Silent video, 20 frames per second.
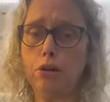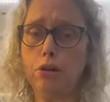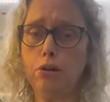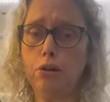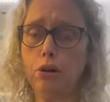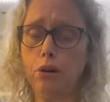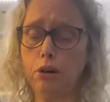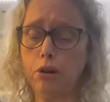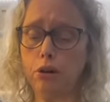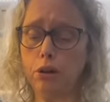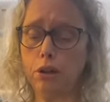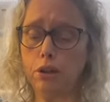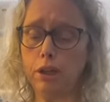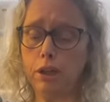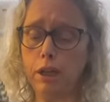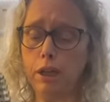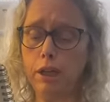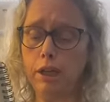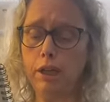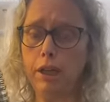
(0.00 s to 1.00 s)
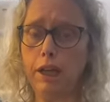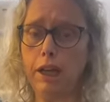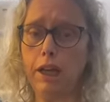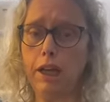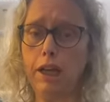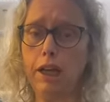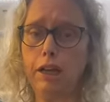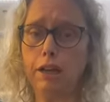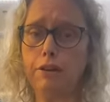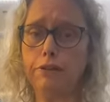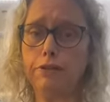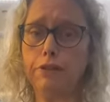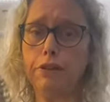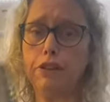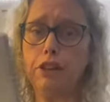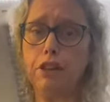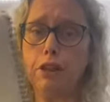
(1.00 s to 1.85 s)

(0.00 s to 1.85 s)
Lord, give us